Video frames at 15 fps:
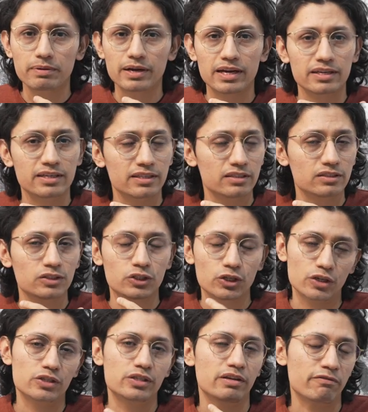but
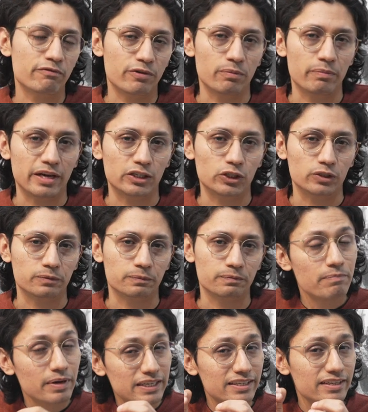just information.
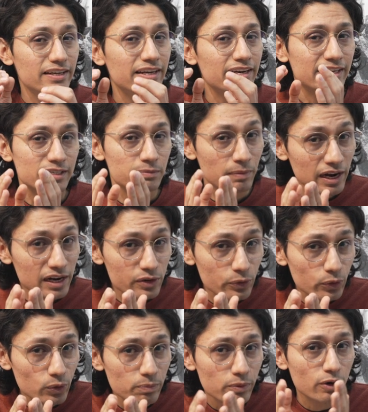But in a small
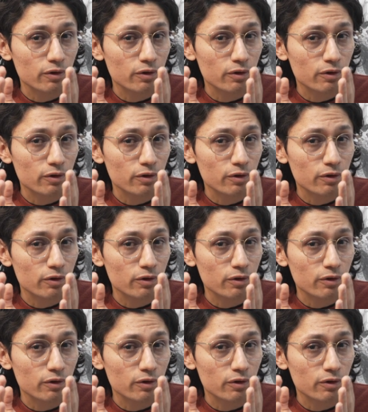group